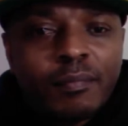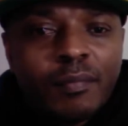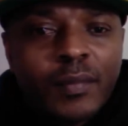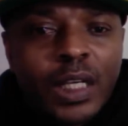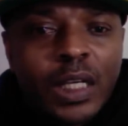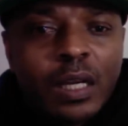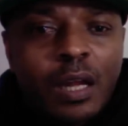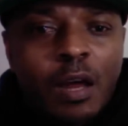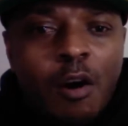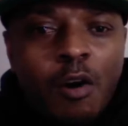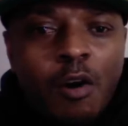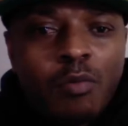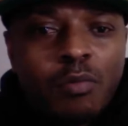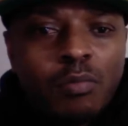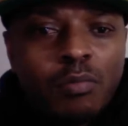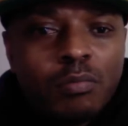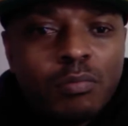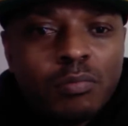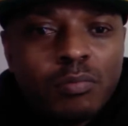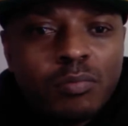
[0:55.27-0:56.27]
Clone.
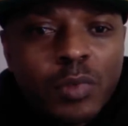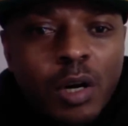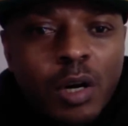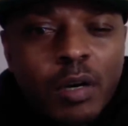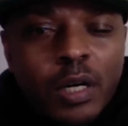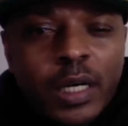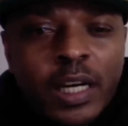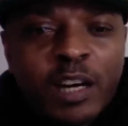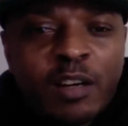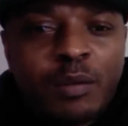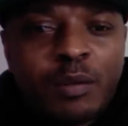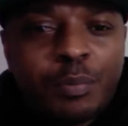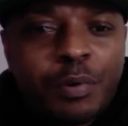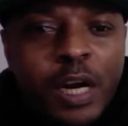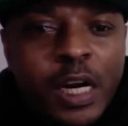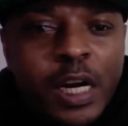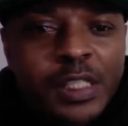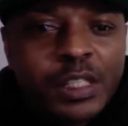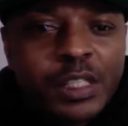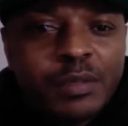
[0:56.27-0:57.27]
Oh, here comes the
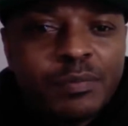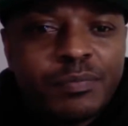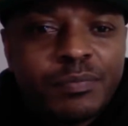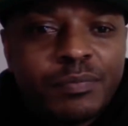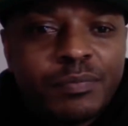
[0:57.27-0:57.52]
pressure.